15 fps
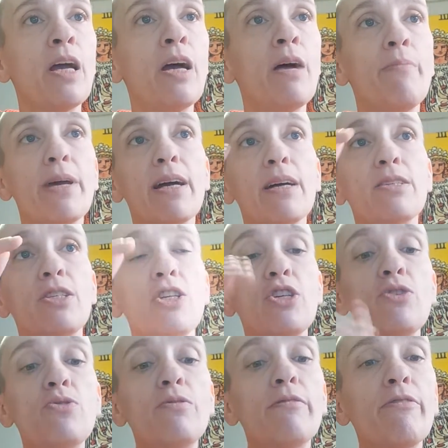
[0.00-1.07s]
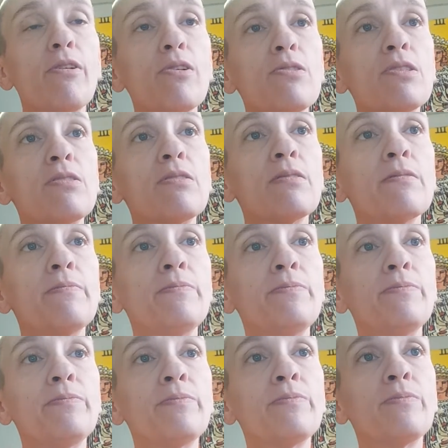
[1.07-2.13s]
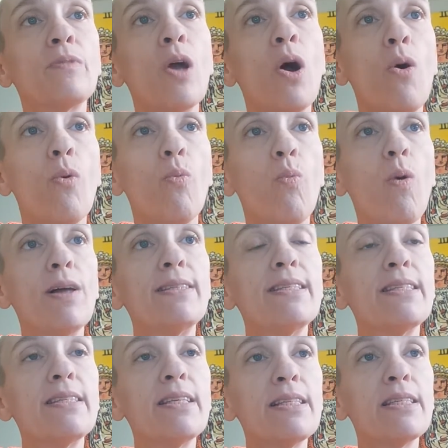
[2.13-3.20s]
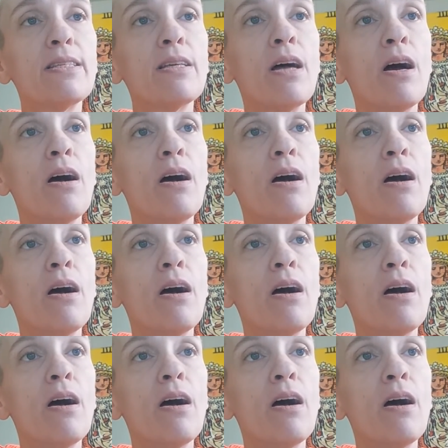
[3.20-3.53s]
because the universe wants this